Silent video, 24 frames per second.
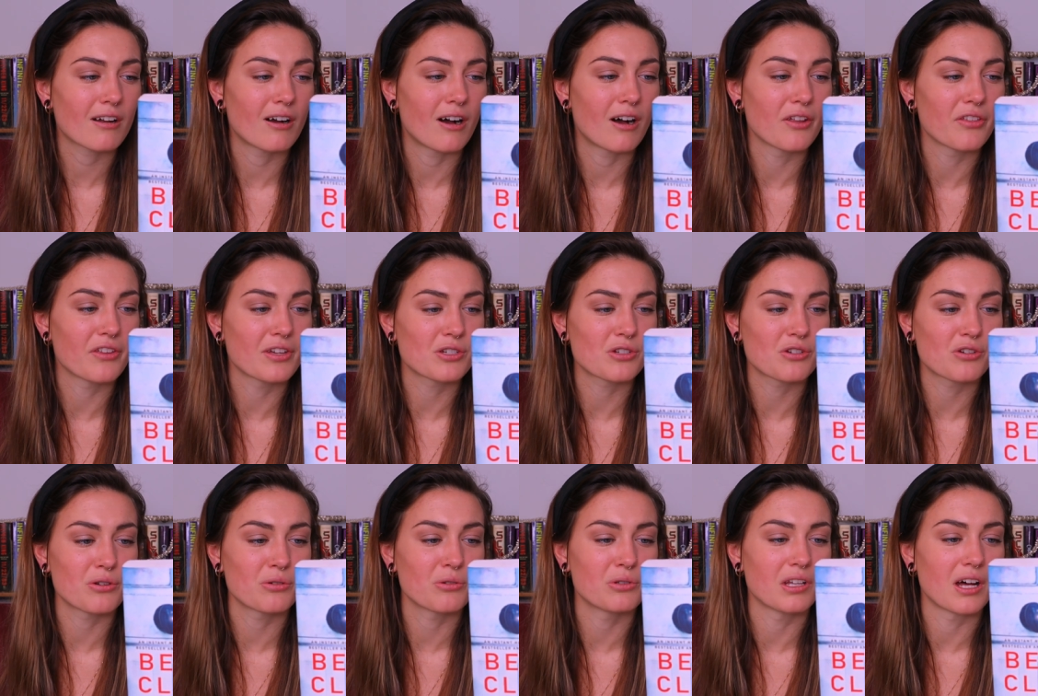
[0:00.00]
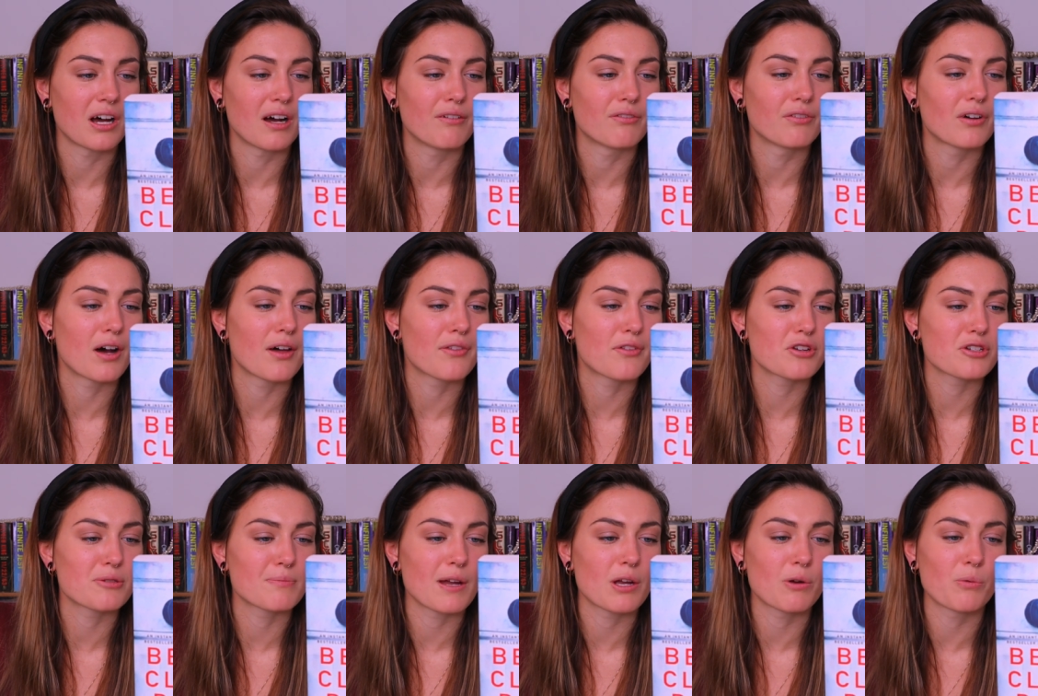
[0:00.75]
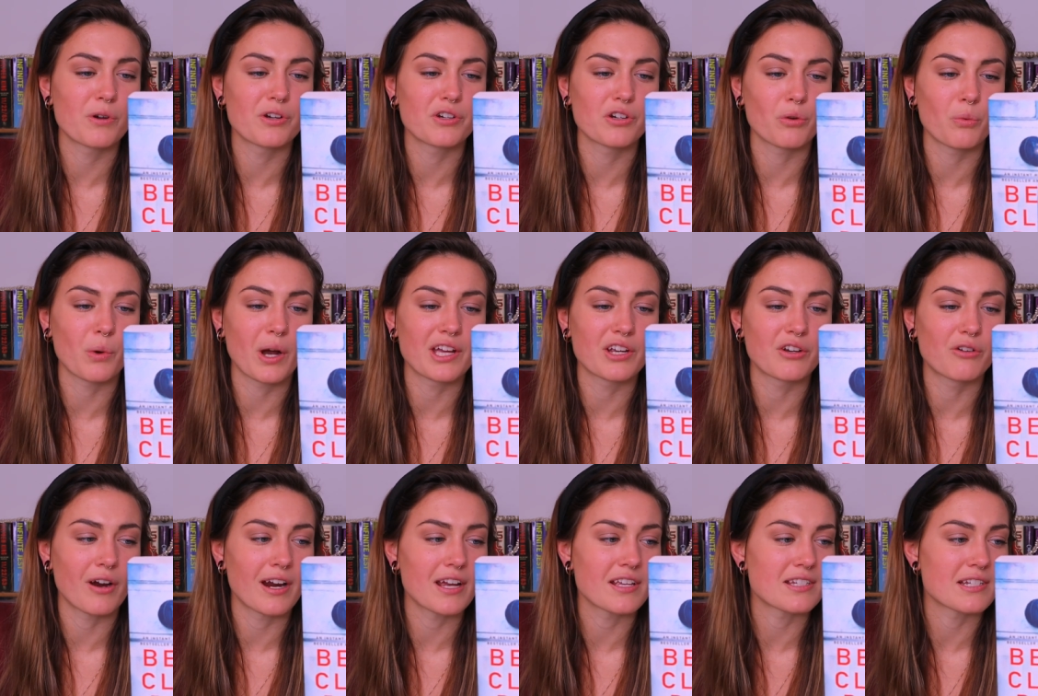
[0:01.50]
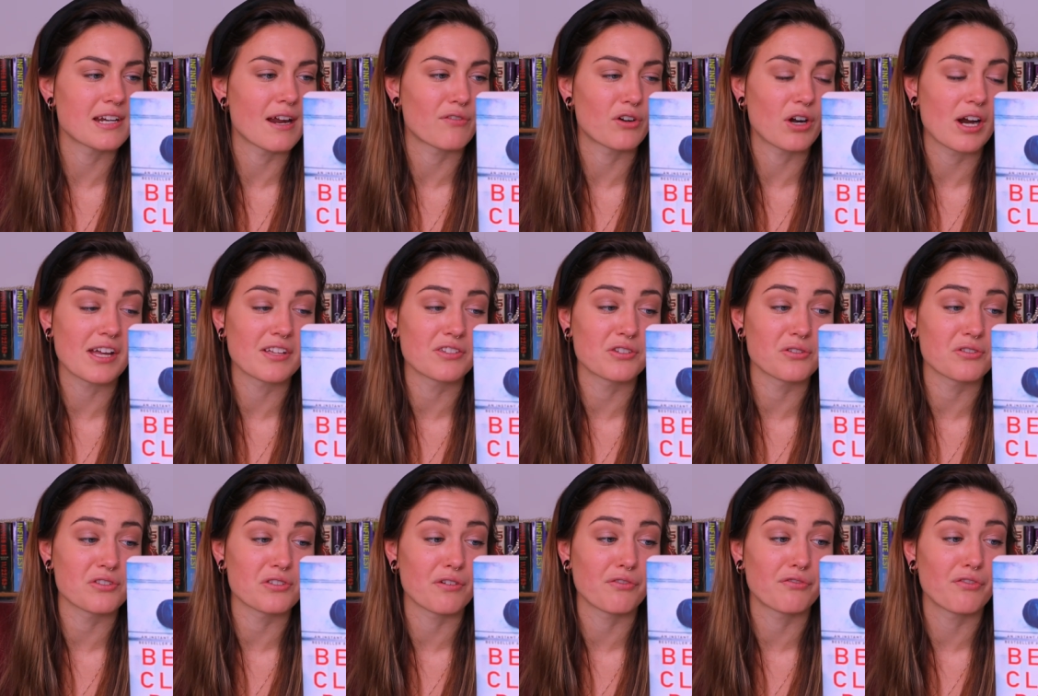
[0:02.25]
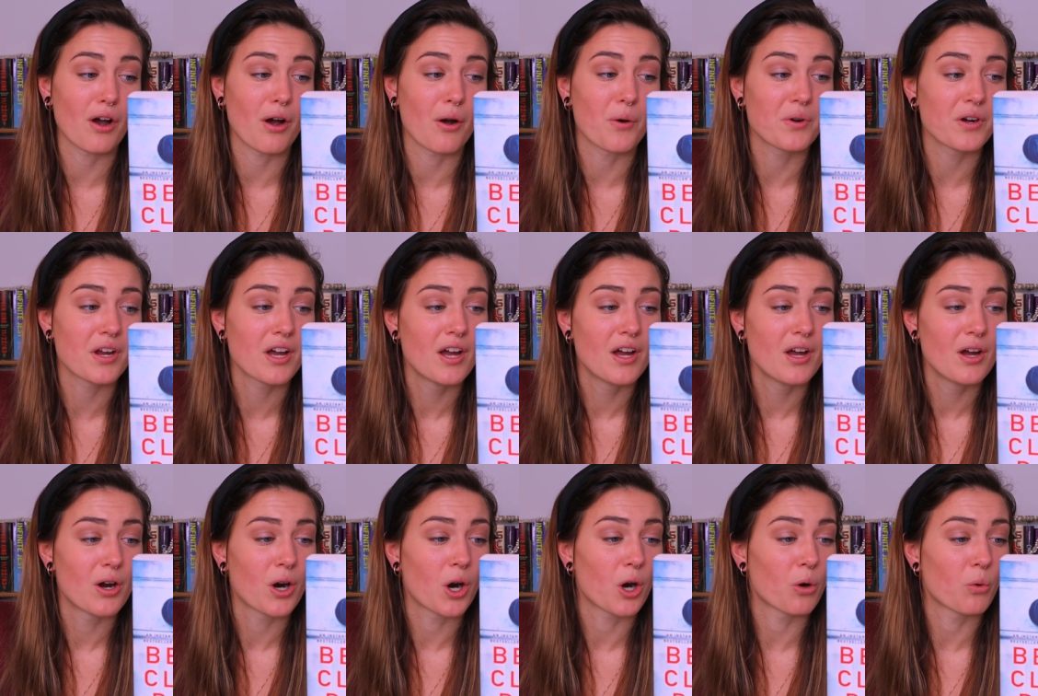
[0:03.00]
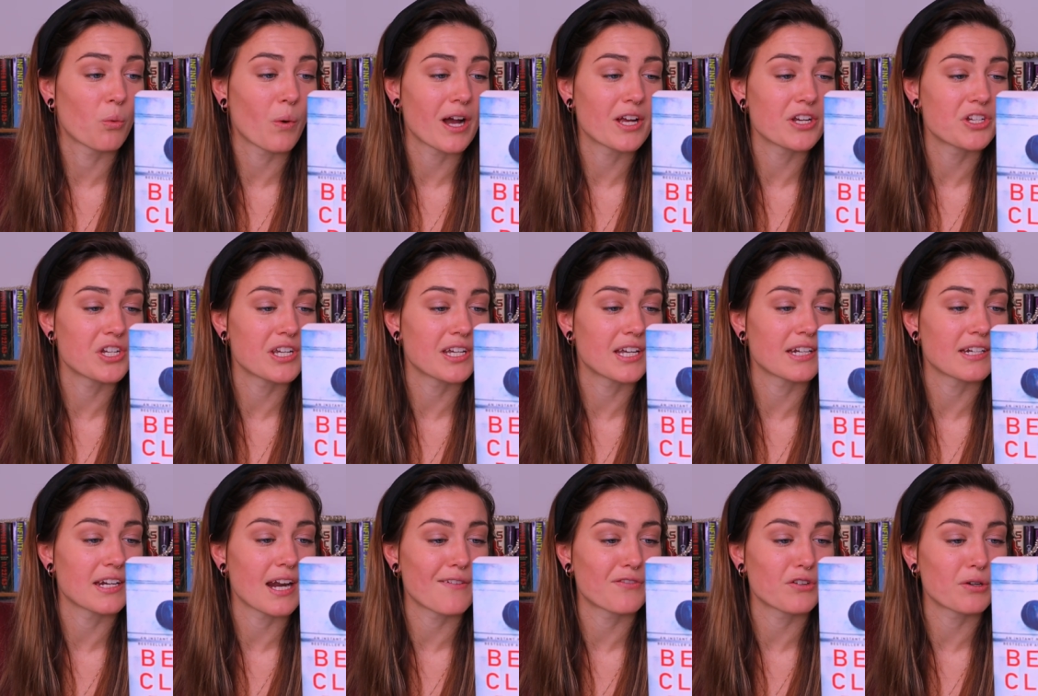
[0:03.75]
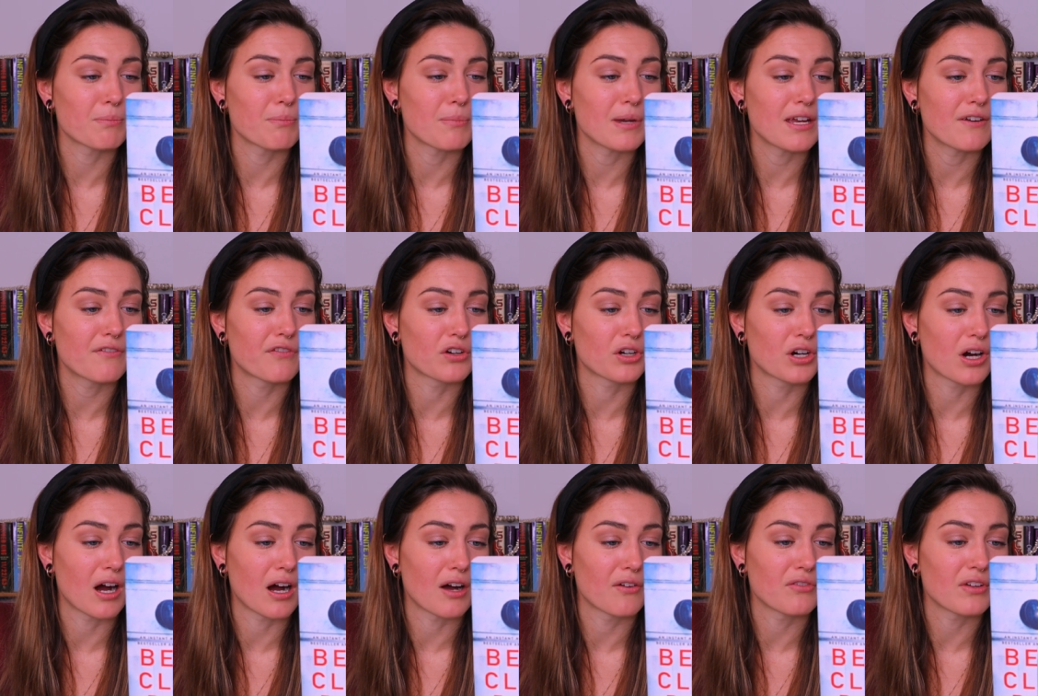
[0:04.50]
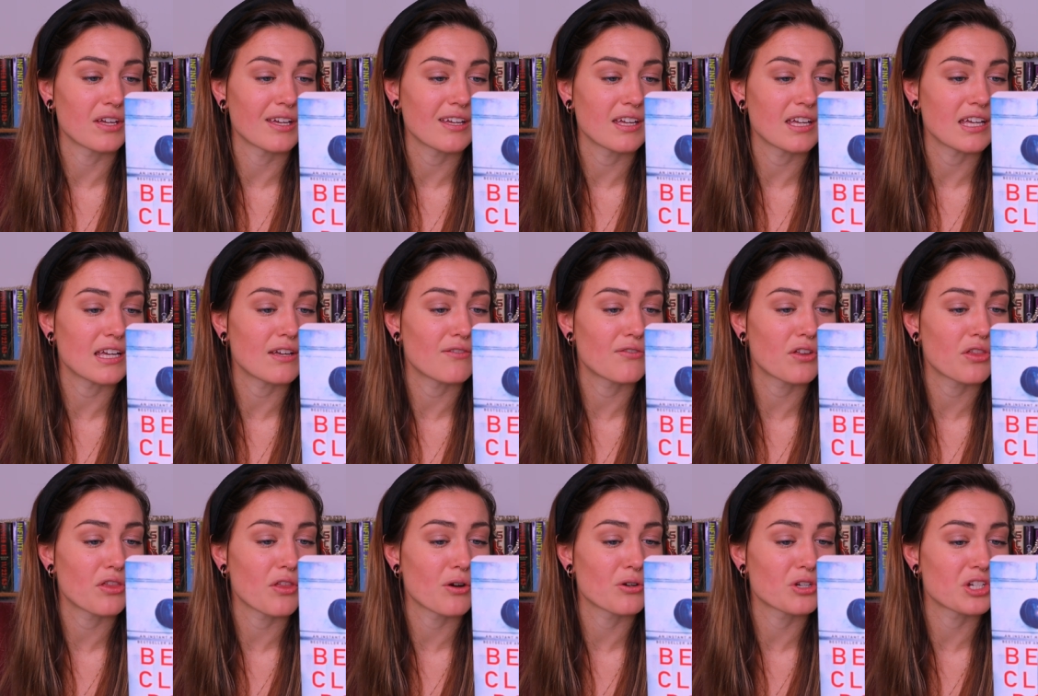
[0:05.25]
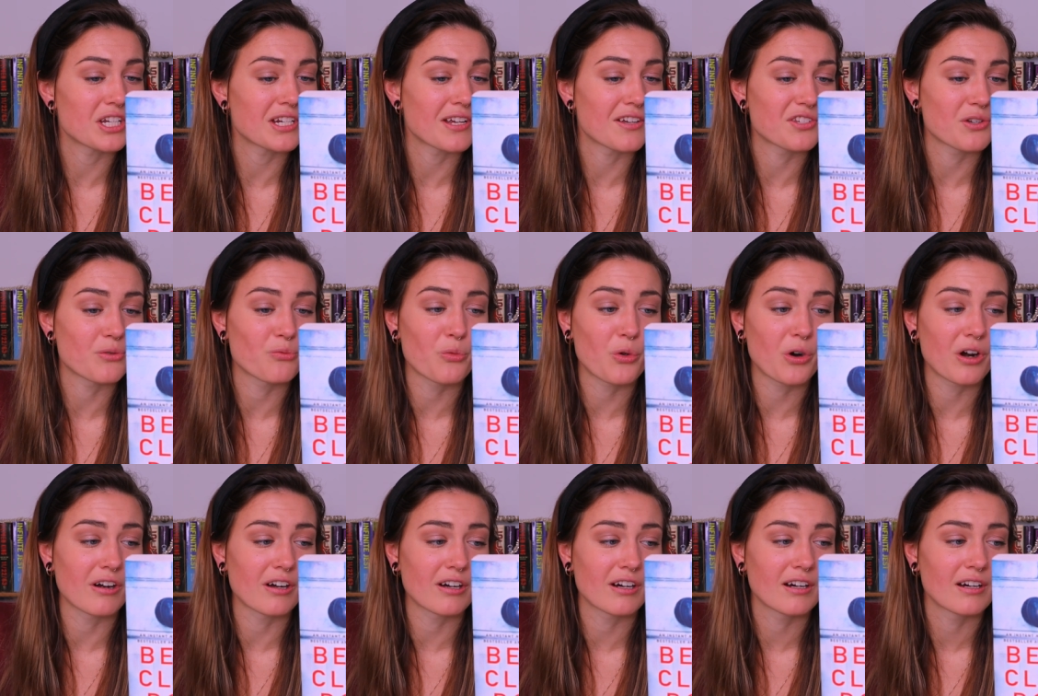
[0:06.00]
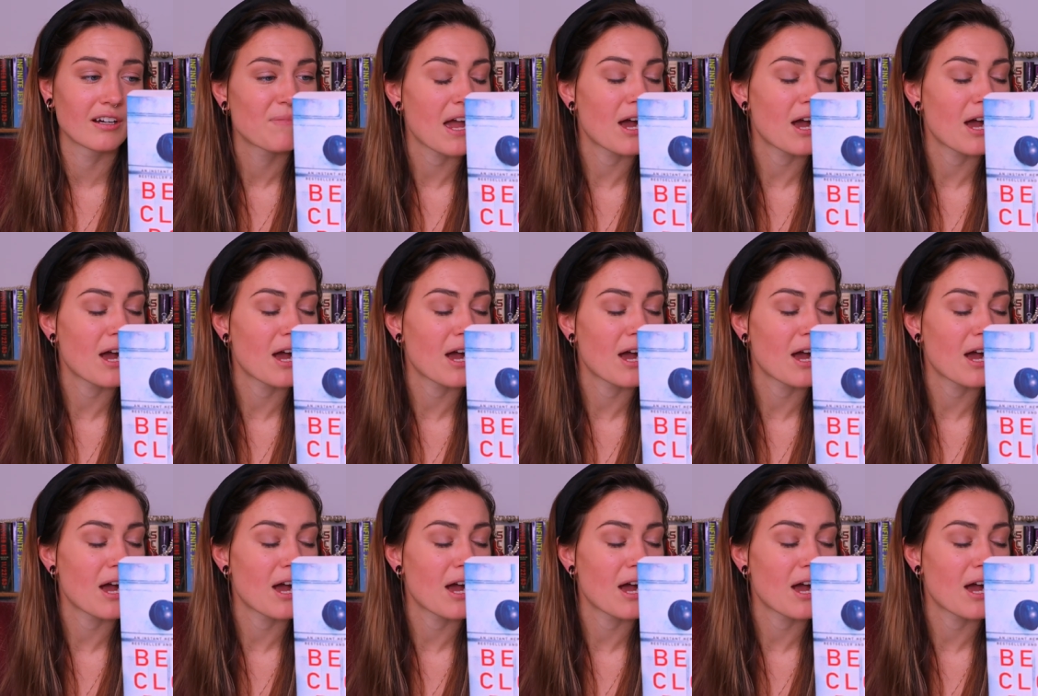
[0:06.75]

call this true love, others might wonder why Grace never answers the phone, or why she can never meet for coffee, even though she doesn't work.